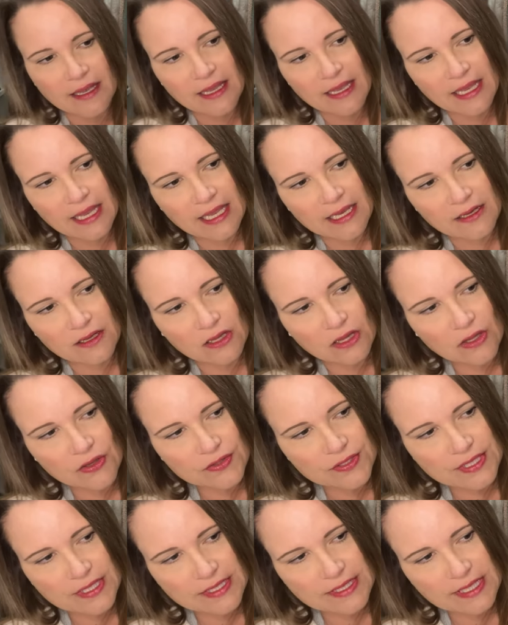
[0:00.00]
It
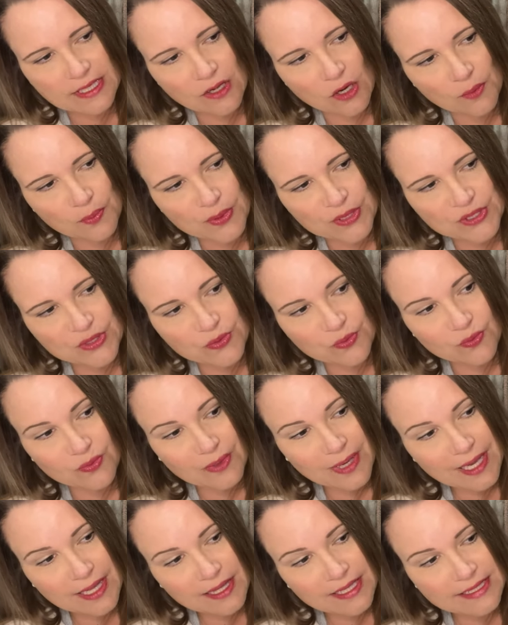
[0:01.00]
closes and opens
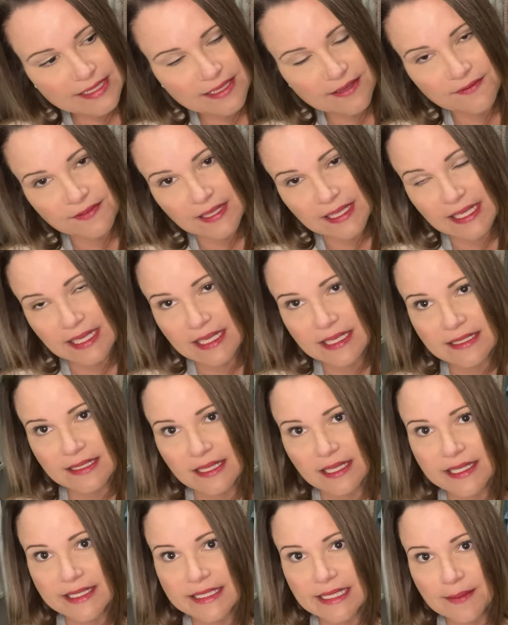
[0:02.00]
relatively
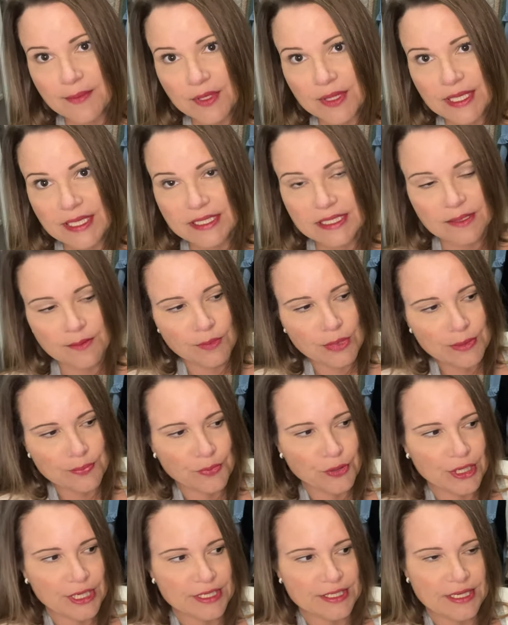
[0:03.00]
easily. Some of these can be
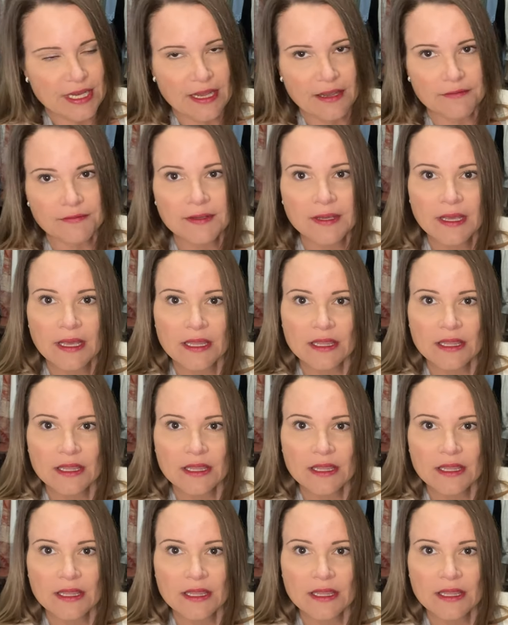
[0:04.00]
pretty tough.